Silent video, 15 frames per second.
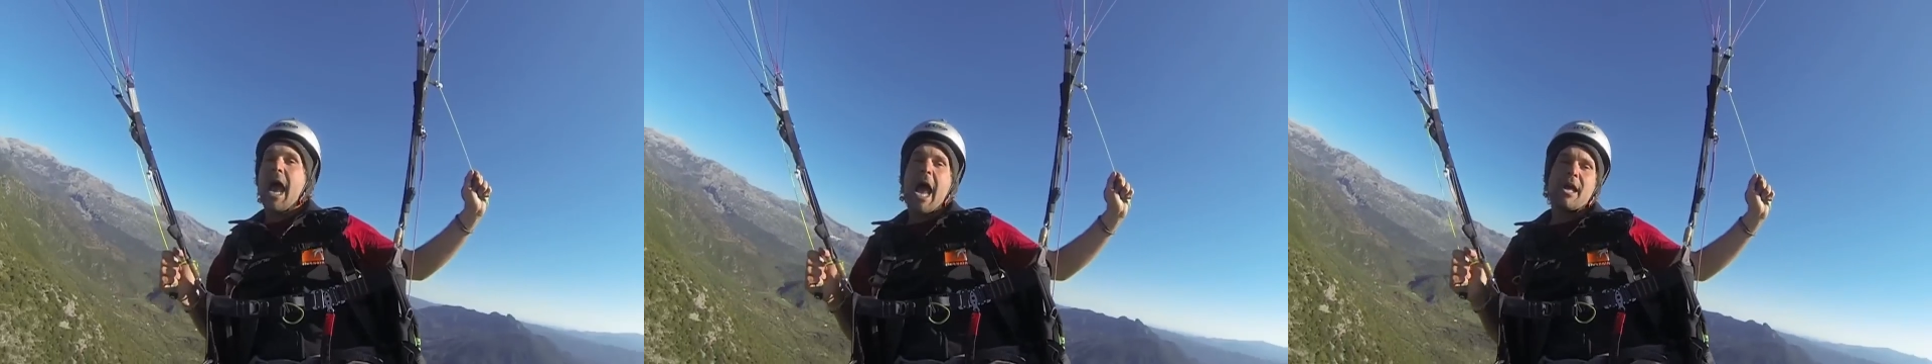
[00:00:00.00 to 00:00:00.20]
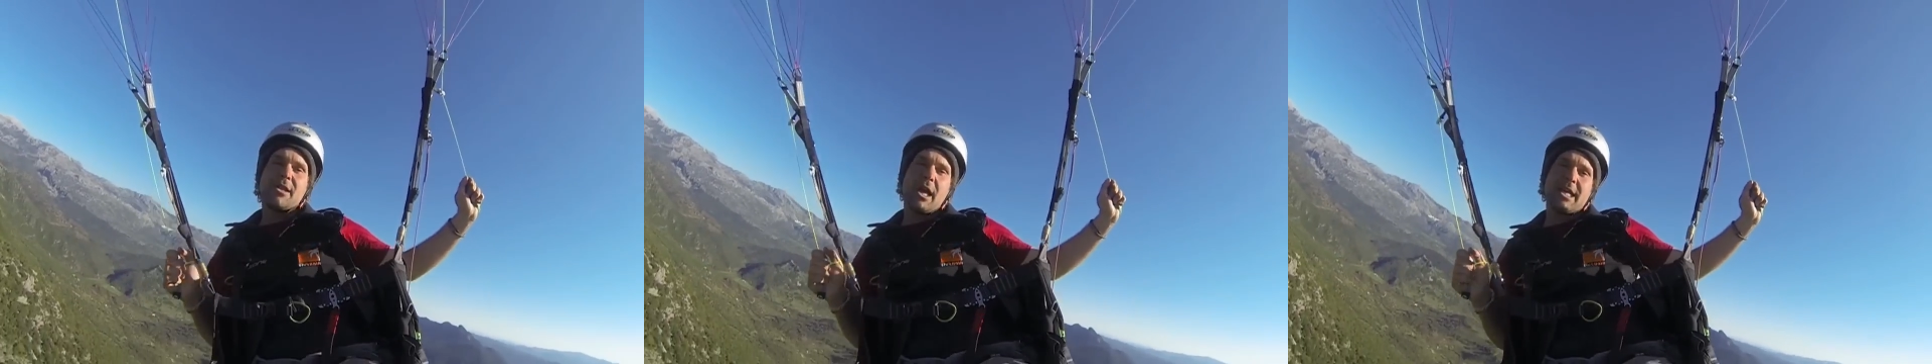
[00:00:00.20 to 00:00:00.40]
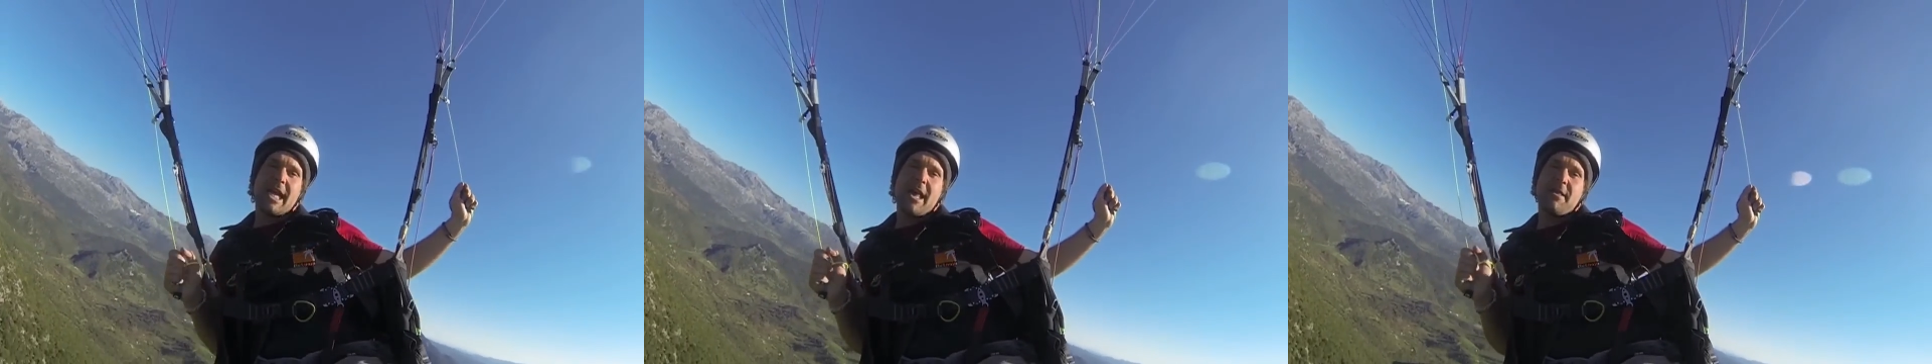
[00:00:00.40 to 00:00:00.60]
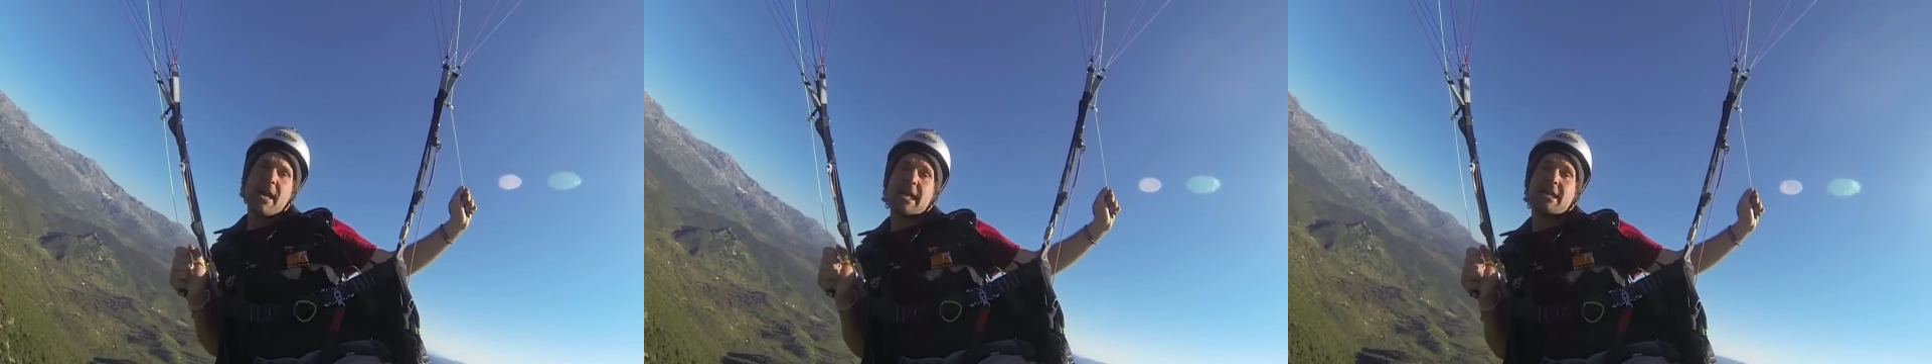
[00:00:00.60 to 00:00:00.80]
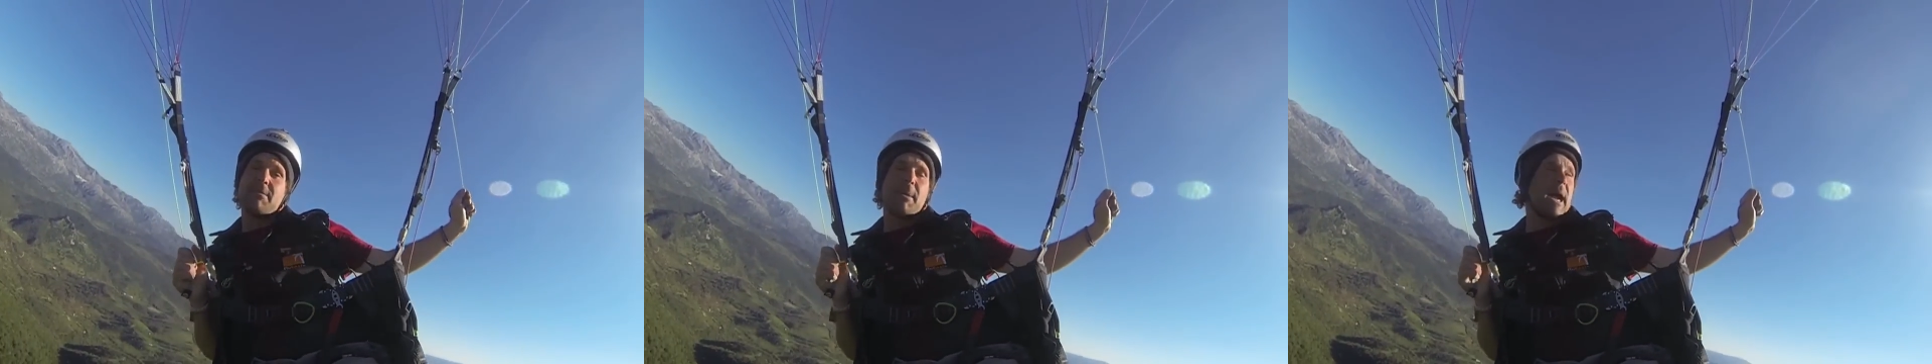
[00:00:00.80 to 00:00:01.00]
As I get the
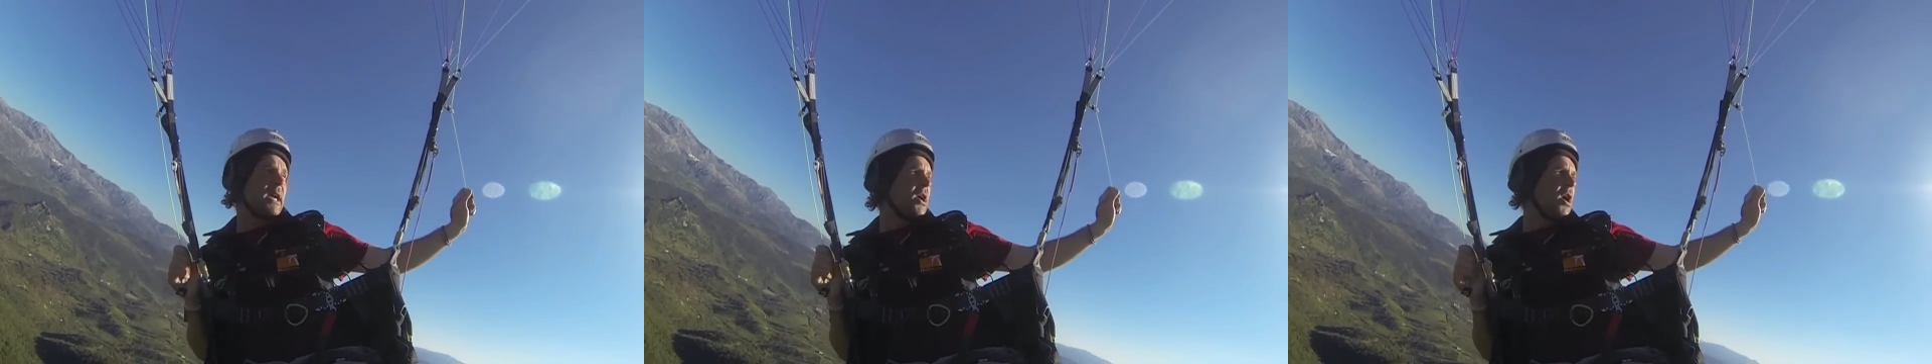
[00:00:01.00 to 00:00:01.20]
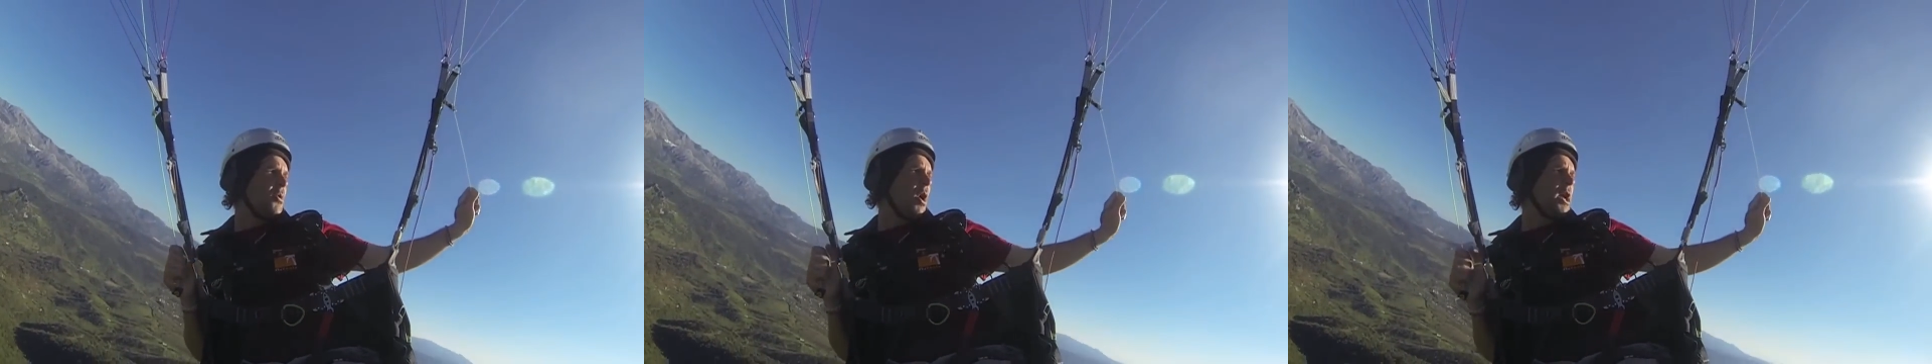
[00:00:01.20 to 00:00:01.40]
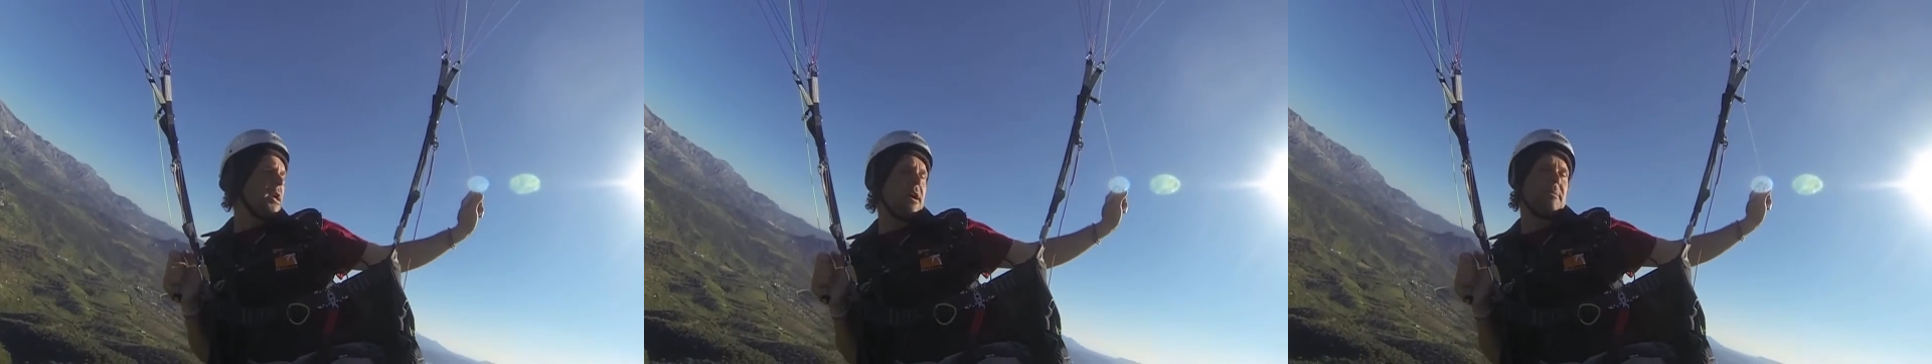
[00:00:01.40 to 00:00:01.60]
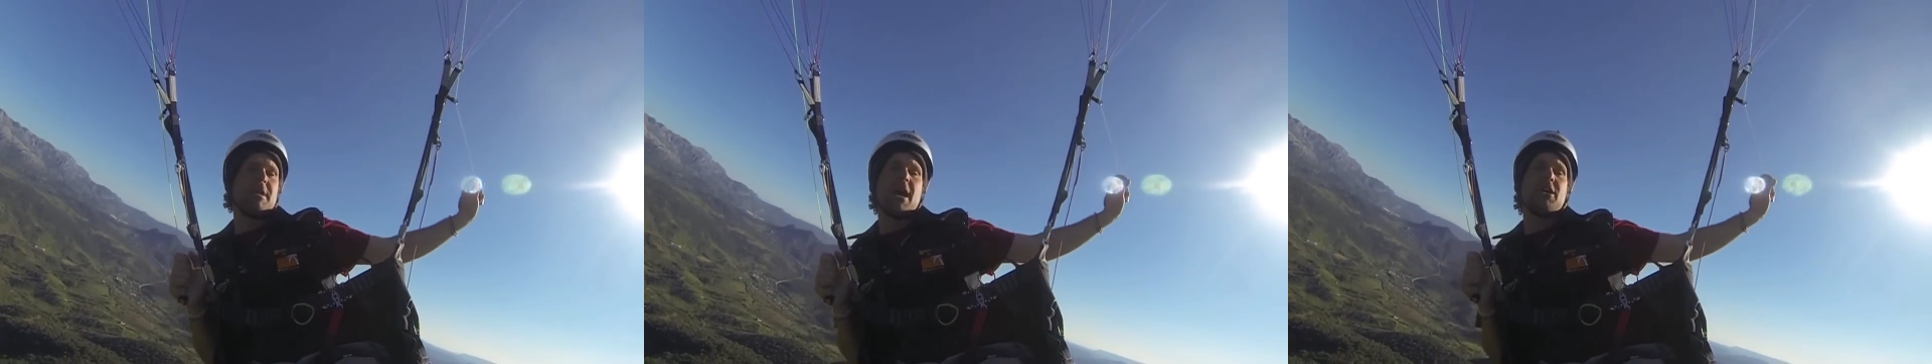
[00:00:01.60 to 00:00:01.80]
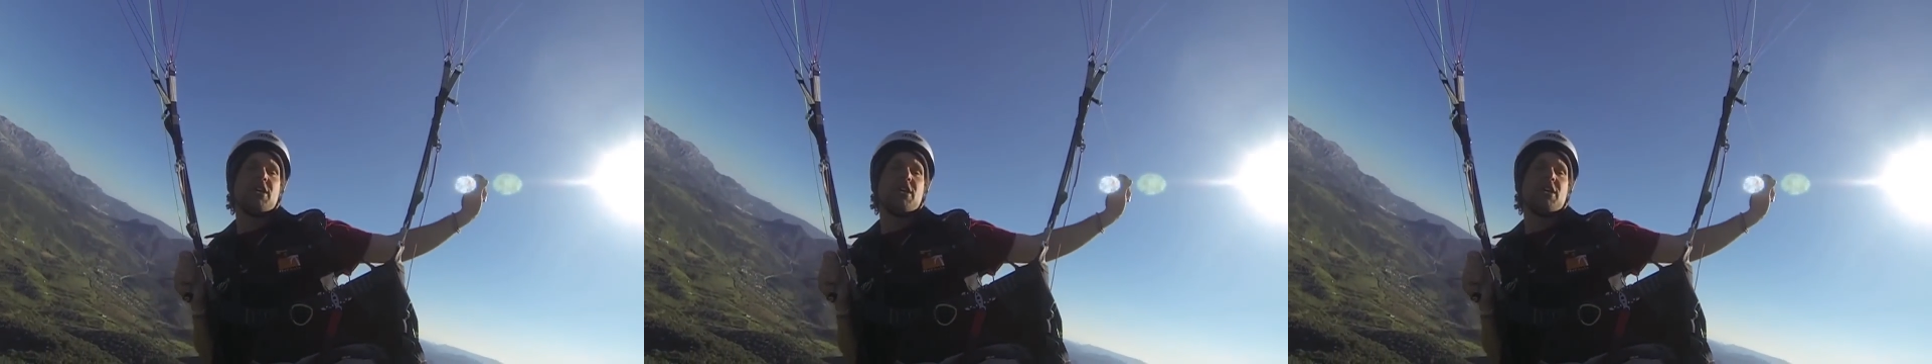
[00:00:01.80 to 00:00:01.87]
angular bank I want, I'm now